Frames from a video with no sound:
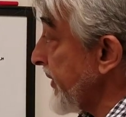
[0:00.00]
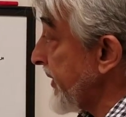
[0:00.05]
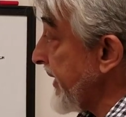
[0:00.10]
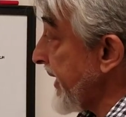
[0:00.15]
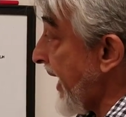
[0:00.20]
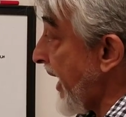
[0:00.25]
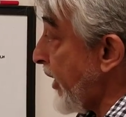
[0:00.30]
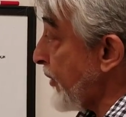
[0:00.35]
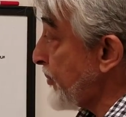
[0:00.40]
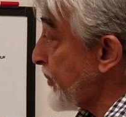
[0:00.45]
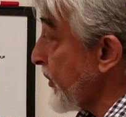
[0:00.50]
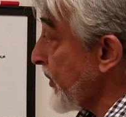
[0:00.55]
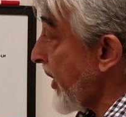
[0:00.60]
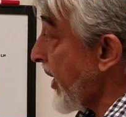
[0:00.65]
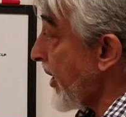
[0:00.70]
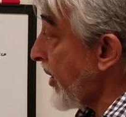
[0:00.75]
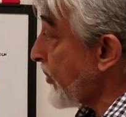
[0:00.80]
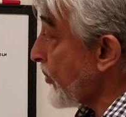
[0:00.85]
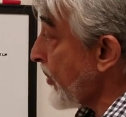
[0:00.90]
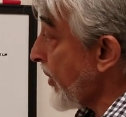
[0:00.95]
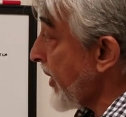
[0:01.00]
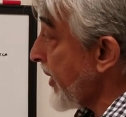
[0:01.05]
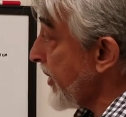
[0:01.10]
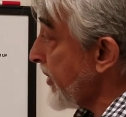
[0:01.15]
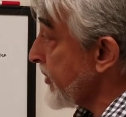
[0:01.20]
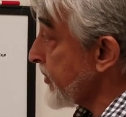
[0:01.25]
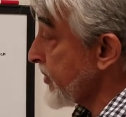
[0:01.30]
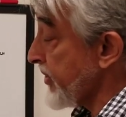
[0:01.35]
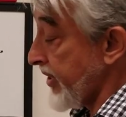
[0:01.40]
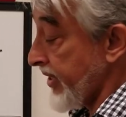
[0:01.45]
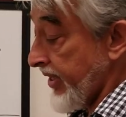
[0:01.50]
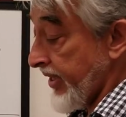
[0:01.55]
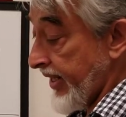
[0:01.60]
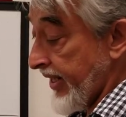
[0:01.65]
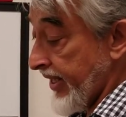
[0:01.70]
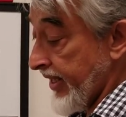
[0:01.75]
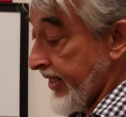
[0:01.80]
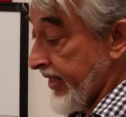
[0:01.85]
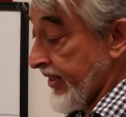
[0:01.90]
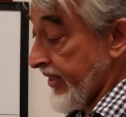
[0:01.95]
output hot wires,
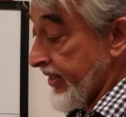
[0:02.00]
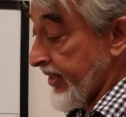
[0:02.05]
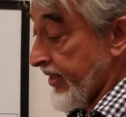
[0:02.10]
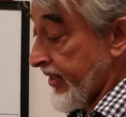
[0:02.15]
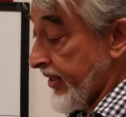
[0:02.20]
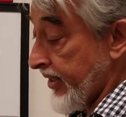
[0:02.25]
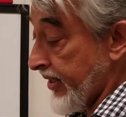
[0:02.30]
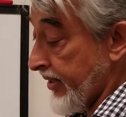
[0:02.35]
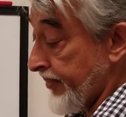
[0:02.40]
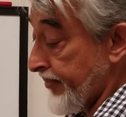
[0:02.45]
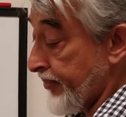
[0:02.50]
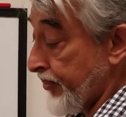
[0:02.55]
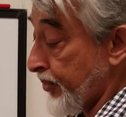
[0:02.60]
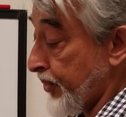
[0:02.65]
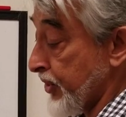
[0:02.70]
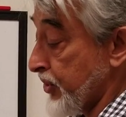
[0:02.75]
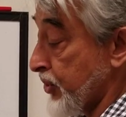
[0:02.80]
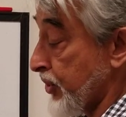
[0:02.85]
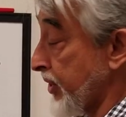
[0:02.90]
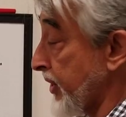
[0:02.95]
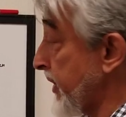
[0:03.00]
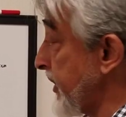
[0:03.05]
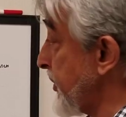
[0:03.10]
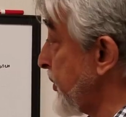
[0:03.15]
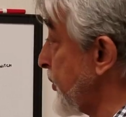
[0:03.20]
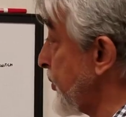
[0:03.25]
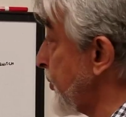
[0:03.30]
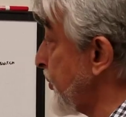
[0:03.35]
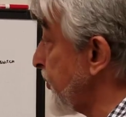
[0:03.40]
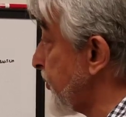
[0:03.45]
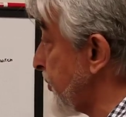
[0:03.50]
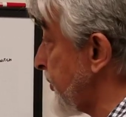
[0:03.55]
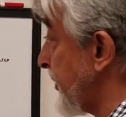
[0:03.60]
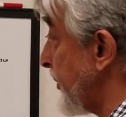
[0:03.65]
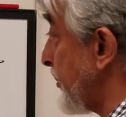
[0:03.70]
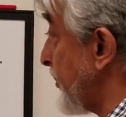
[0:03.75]
and what you're going to do is